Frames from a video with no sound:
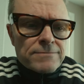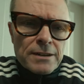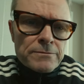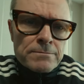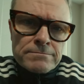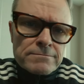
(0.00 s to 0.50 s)

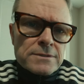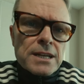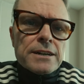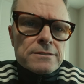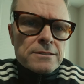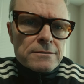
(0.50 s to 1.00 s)
I'm
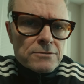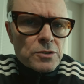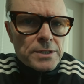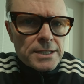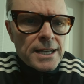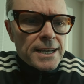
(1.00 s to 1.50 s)
done
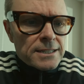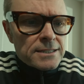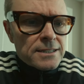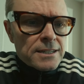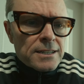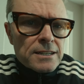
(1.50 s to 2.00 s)
doing that.
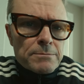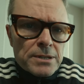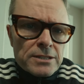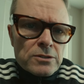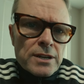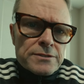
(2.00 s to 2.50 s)
But
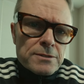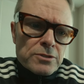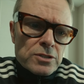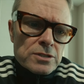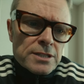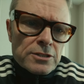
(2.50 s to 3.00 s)
I do have some
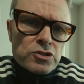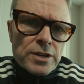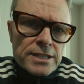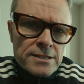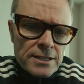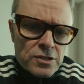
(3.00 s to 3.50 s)
good
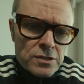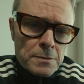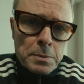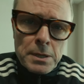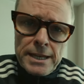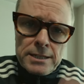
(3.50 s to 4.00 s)
training sessions
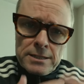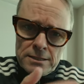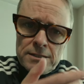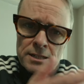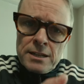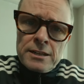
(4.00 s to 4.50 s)
planned,
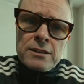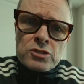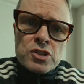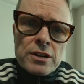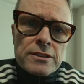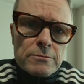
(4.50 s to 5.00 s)
and I'll
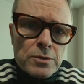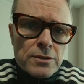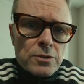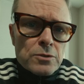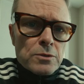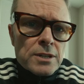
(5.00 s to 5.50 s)
share them with
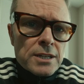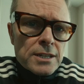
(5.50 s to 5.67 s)
you